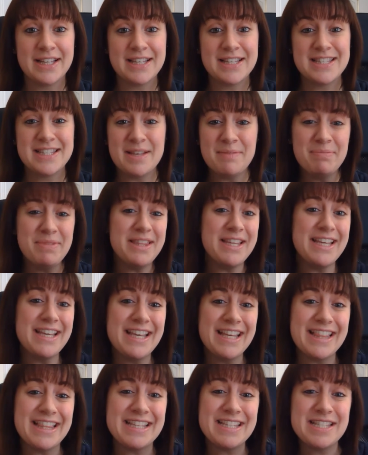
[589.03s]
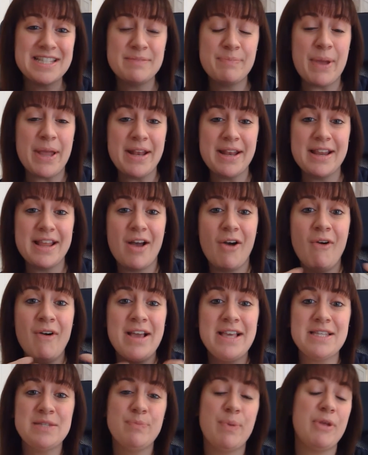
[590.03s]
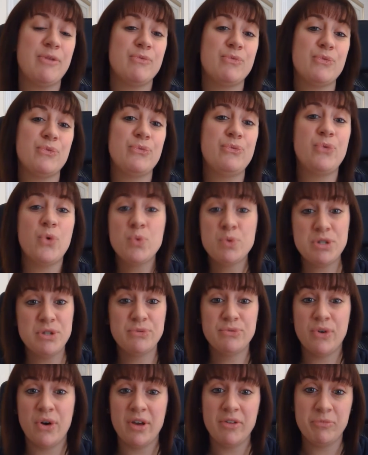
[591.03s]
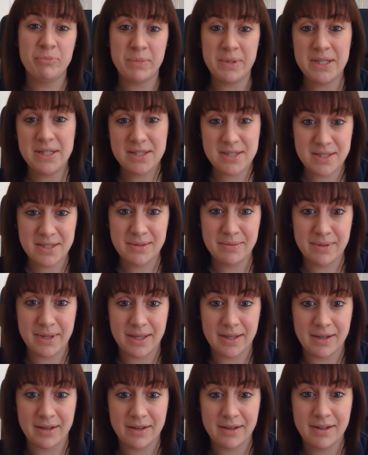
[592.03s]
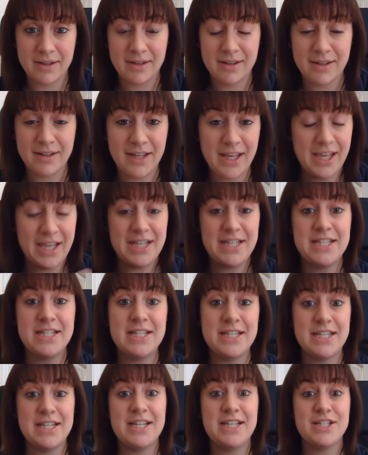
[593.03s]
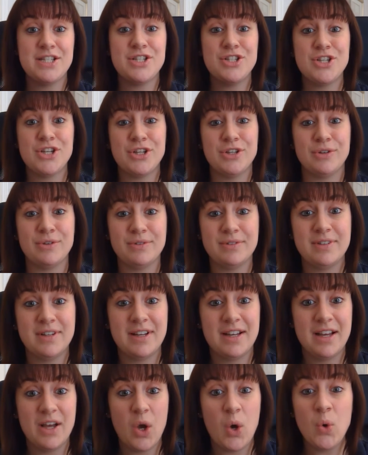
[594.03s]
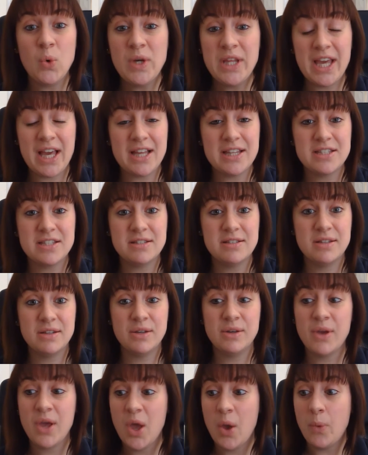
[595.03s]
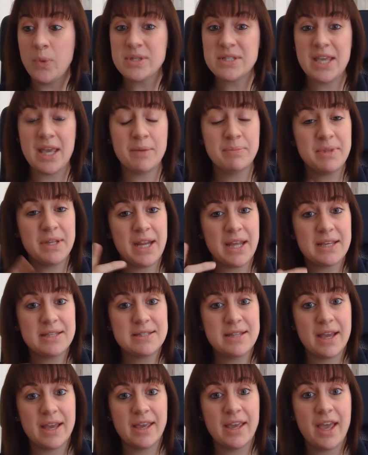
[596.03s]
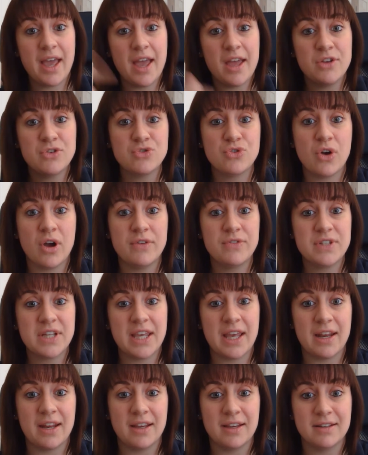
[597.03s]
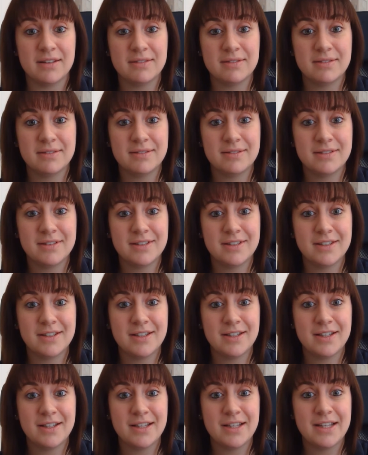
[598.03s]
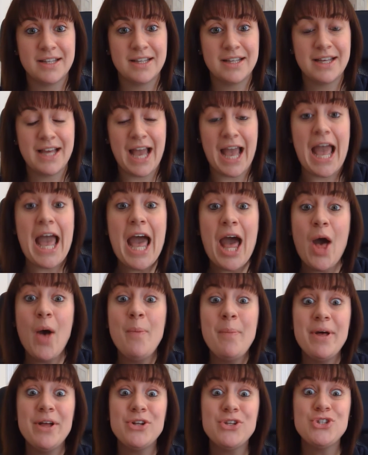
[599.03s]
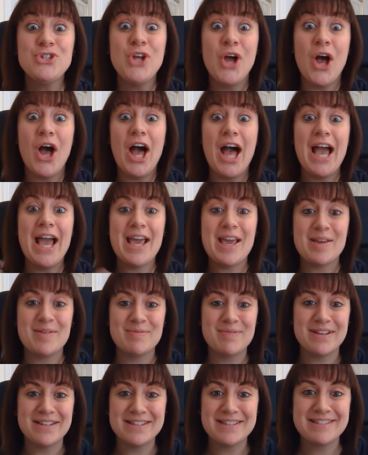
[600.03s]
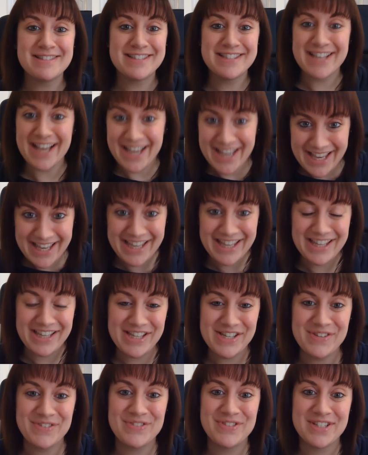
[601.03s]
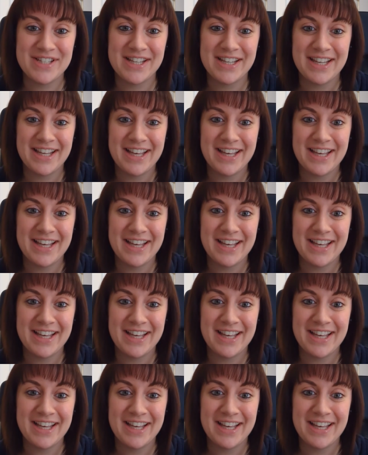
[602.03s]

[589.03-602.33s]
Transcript: Something that I spent 45 minutes doing, he didn't need to do. All he had to do was get up the next day and drive to get it. How much time saved?